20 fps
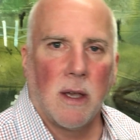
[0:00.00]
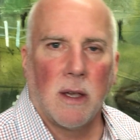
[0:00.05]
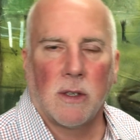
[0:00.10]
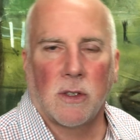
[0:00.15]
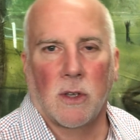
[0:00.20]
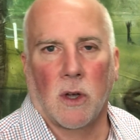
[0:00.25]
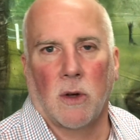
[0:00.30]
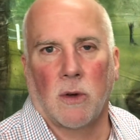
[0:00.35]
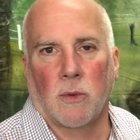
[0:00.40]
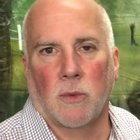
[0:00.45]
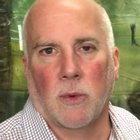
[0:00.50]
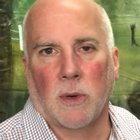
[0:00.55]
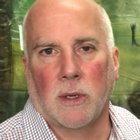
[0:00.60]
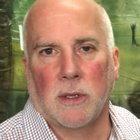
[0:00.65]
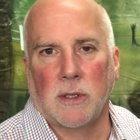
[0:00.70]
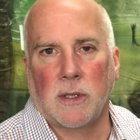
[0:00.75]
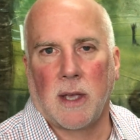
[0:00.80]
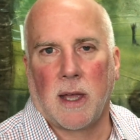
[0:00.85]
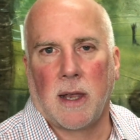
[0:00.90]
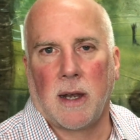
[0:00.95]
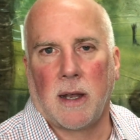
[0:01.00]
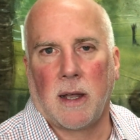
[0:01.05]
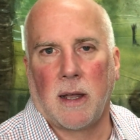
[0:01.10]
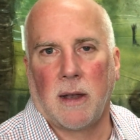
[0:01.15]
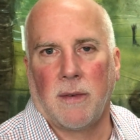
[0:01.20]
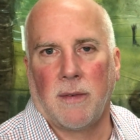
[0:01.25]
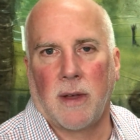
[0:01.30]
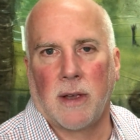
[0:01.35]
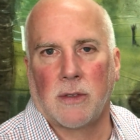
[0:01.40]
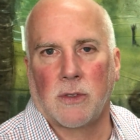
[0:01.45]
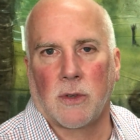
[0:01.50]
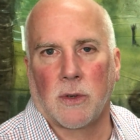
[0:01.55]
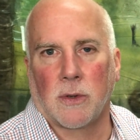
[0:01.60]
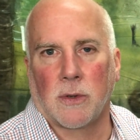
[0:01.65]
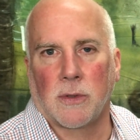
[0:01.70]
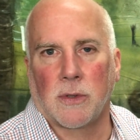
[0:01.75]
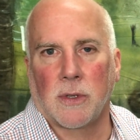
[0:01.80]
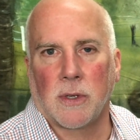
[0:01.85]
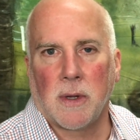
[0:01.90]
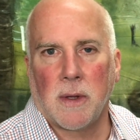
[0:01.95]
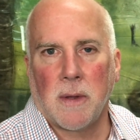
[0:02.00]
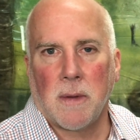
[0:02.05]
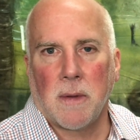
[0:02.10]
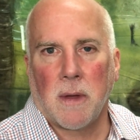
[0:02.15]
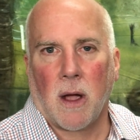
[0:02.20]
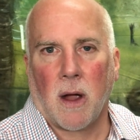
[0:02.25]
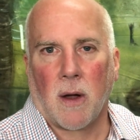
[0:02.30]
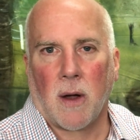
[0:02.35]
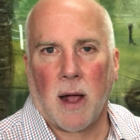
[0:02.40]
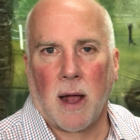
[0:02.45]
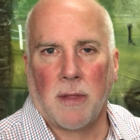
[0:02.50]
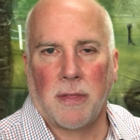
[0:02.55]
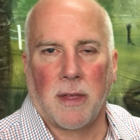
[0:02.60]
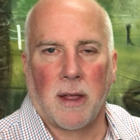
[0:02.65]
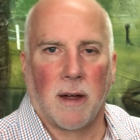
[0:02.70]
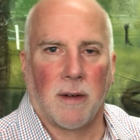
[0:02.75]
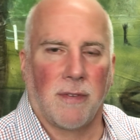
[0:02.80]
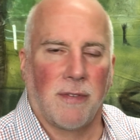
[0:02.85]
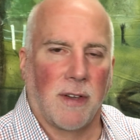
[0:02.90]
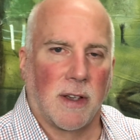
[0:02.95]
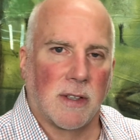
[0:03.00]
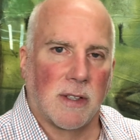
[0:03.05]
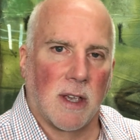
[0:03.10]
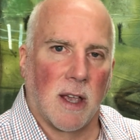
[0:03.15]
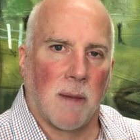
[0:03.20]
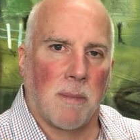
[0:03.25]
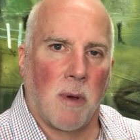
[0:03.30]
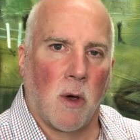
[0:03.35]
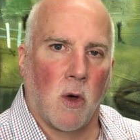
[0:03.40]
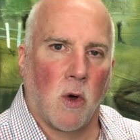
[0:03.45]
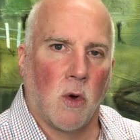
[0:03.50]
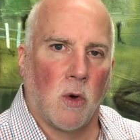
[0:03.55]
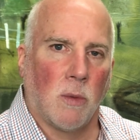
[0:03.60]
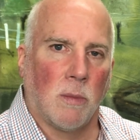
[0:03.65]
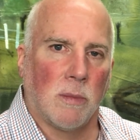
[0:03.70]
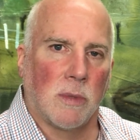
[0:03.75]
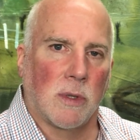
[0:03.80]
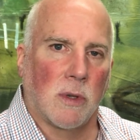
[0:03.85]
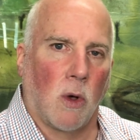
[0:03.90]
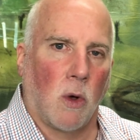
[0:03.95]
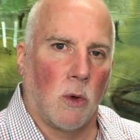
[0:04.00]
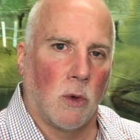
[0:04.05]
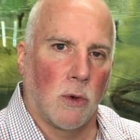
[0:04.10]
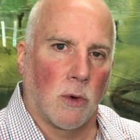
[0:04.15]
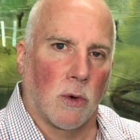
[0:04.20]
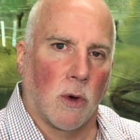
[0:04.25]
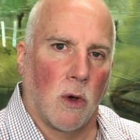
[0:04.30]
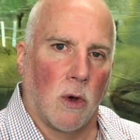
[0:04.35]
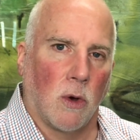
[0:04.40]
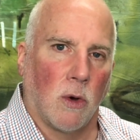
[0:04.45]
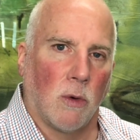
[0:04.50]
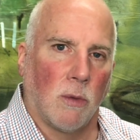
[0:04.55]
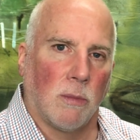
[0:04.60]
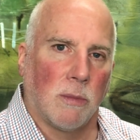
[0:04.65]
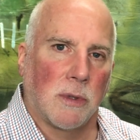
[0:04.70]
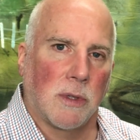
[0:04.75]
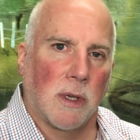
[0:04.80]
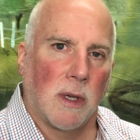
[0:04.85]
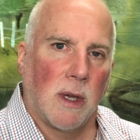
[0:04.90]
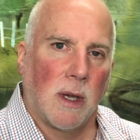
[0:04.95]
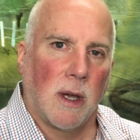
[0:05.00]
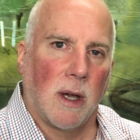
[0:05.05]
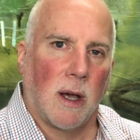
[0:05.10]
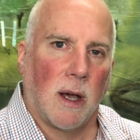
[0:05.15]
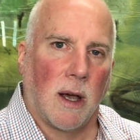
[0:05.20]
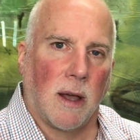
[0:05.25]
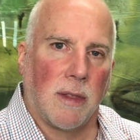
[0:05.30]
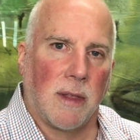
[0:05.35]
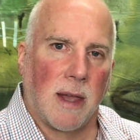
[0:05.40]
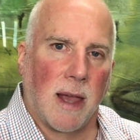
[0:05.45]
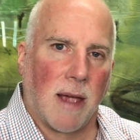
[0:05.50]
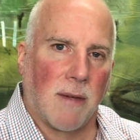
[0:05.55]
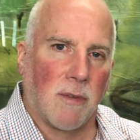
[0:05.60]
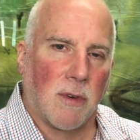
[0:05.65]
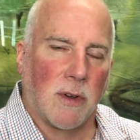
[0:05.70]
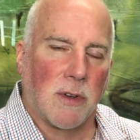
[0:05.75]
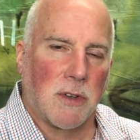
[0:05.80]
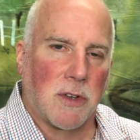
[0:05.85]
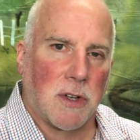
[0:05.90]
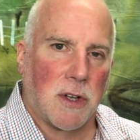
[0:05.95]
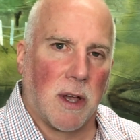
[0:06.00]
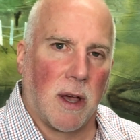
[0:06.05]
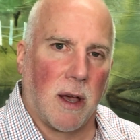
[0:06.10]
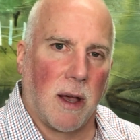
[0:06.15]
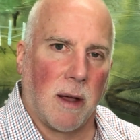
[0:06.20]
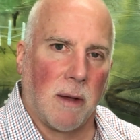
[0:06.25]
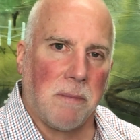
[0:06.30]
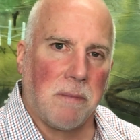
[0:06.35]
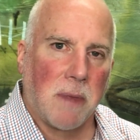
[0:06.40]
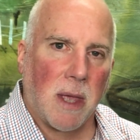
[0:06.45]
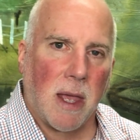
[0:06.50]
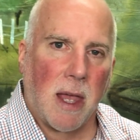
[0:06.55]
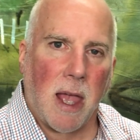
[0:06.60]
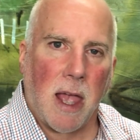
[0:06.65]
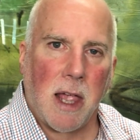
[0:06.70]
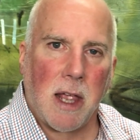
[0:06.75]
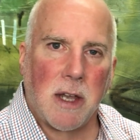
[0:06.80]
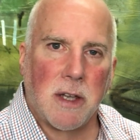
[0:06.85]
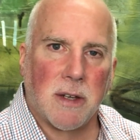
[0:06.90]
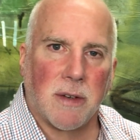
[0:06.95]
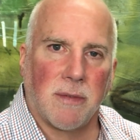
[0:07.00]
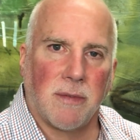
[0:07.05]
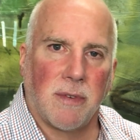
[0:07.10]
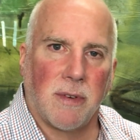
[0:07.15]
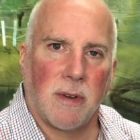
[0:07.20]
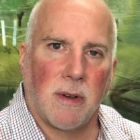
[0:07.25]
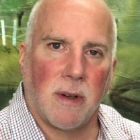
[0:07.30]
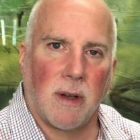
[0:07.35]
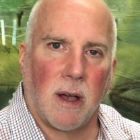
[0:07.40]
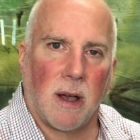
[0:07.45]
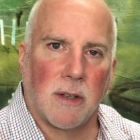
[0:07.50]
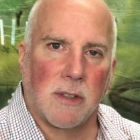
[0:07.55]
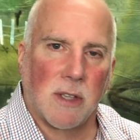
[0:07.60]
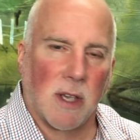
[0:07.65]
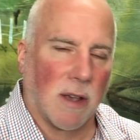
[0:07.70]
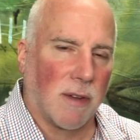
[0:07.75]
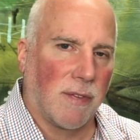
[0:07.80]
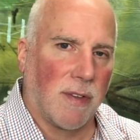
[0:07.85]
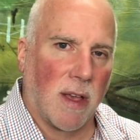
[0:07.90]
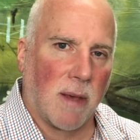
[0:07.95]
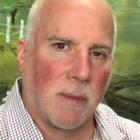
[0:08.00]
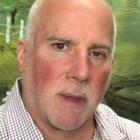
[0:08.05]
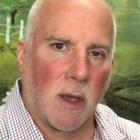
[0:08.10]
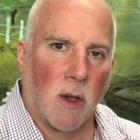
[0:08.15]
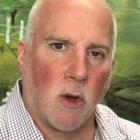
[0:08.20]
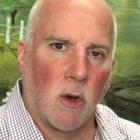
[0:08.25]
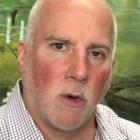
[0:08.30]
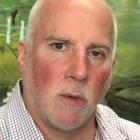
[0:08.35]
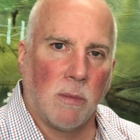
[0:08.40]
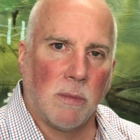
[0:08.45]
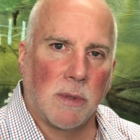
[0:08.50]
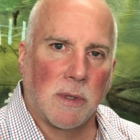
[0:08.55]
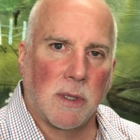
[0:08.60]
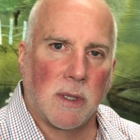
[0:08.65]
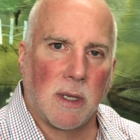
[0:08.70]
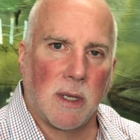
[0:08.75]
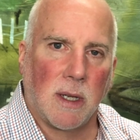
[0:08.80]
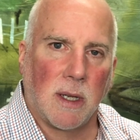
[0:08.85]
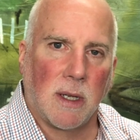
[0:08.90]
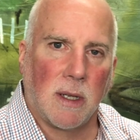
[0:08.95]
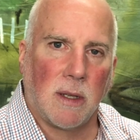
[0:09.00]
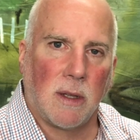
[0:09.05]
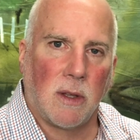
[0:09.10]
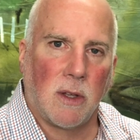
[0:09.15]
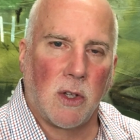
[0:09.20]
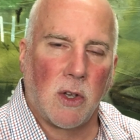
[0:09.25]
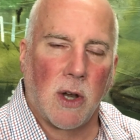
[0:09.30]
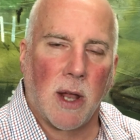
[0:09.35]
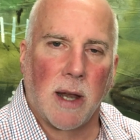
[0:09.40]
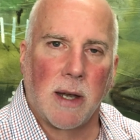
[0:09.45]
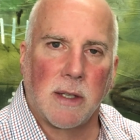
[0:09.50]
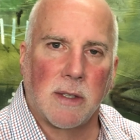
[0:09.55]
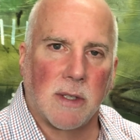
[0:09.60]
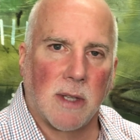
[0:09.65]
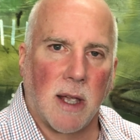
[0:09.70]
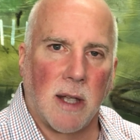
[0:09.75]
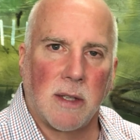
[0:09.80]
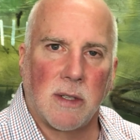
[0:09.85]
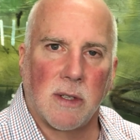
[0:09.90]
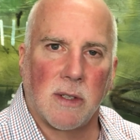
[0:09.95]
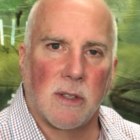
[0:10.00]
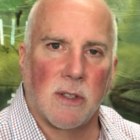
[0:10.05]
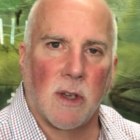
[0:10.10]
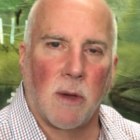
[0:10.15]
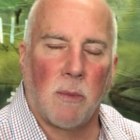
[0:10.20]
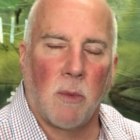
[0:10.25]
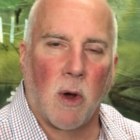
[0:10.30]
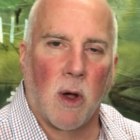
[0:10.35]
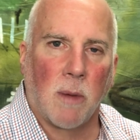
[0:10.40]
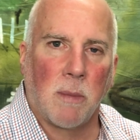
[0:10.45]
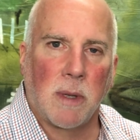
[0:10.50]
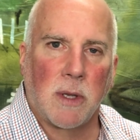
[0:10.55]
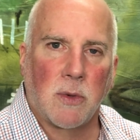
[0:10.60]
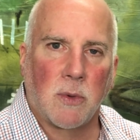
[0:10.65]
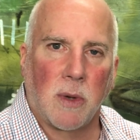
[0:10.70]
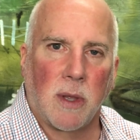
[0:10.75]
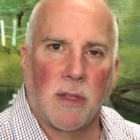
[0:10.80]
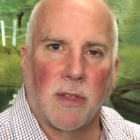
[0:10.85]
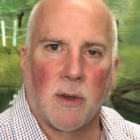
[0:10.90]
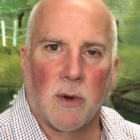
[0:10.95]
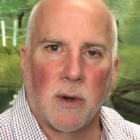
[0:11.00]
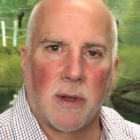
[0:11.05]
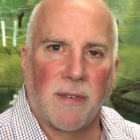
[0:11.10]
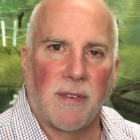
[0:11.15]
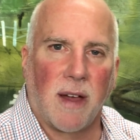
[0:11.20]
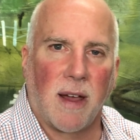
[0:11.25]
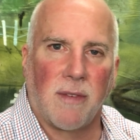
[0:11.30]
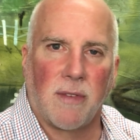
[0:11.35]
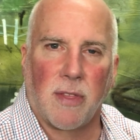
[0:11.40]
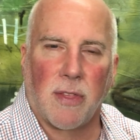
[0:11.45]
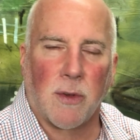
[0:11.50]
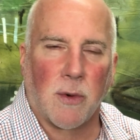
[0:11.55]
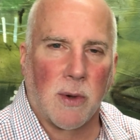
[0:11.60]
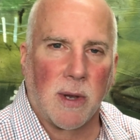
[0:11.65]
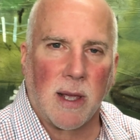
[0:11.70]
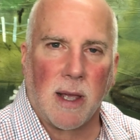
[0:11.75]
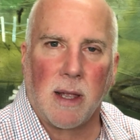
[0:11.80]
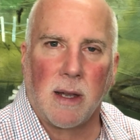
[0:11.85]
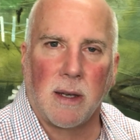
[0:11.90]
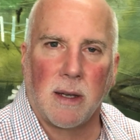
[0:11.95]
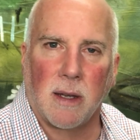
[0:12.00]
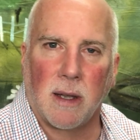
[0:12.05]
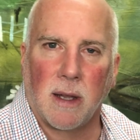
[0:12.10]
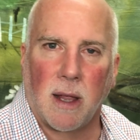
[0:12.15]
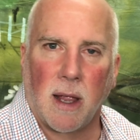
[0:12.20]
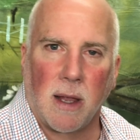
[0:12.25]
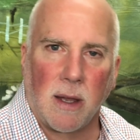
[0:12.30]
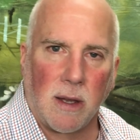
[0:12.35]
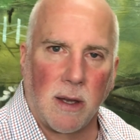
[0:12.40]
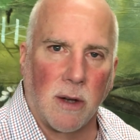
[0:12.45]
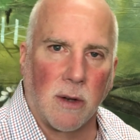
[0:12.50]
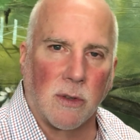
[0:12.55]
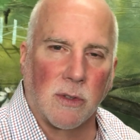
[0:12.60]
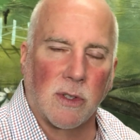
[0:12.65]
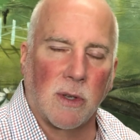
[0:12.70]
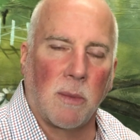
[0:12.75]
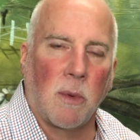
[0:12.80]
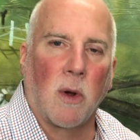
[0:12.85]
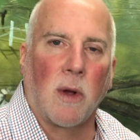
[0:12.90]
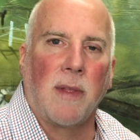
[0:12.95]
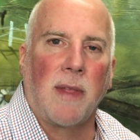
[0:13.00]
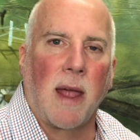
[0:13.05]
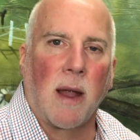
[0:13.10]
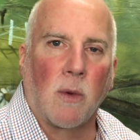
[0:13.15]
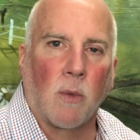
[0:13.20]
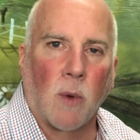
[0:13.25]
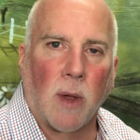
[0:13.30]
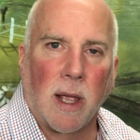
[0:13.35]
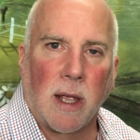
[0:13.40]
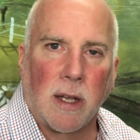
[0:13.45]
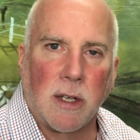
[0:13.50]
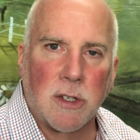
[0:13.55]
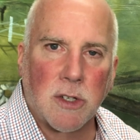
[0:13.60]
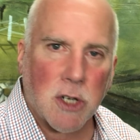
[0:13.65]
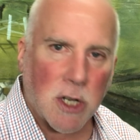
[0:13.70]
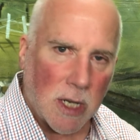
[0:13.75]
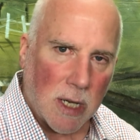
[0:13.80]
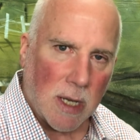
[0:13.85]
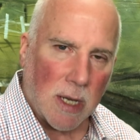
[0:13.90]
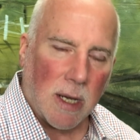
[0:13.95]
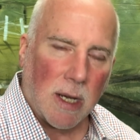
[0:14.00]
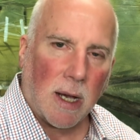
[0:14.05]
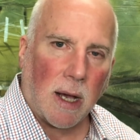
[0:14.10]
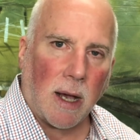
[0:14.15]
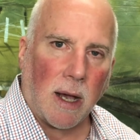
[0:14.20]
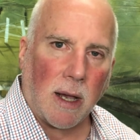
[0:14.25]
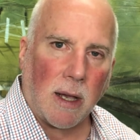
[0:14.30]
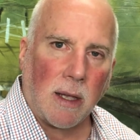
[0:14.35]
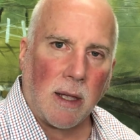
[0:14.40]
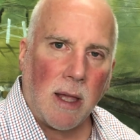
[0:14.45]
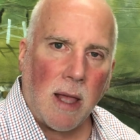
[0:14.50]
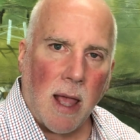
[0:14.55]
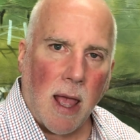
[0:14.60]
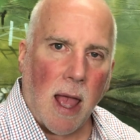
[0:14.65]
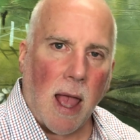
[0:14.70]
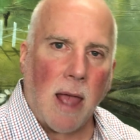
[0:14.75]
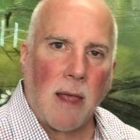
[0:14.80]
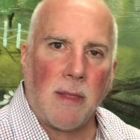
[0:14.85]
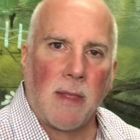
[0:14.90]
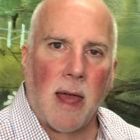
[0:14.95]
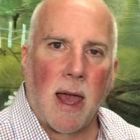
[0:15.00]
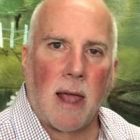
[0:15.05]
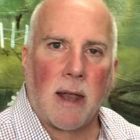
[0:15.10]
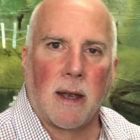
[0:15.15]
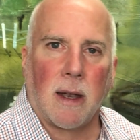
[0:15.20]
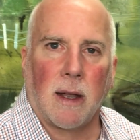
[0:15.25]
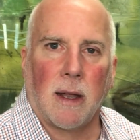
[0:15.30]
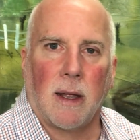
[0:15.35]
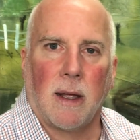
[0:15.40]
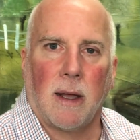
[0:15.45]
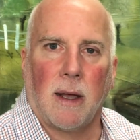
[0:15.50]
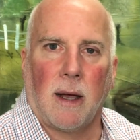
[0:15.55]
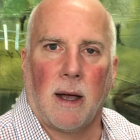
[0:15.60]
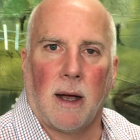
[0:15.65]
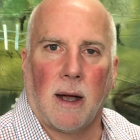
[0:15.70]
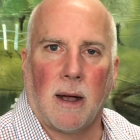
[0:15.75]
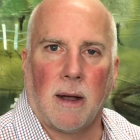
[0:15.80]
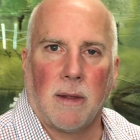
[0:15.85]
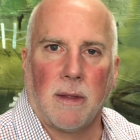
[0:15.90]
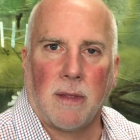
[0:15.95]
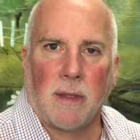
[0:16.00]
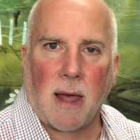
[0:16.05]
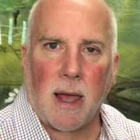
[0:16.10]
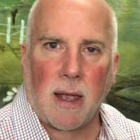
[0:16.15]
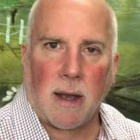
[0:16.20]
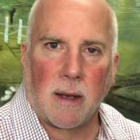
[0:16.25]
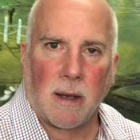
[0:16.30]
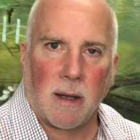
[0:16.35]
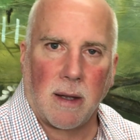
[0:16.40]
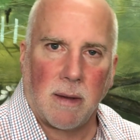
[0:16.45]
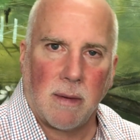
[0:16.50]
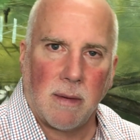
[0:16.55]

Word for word: So real estate investors are out there fixing up homes, older homes, uh, the average uh, age of uh, single-family homes in the United States is somewhere between 35 and 38 eight years, somewhere in that range, uh, and that uh, that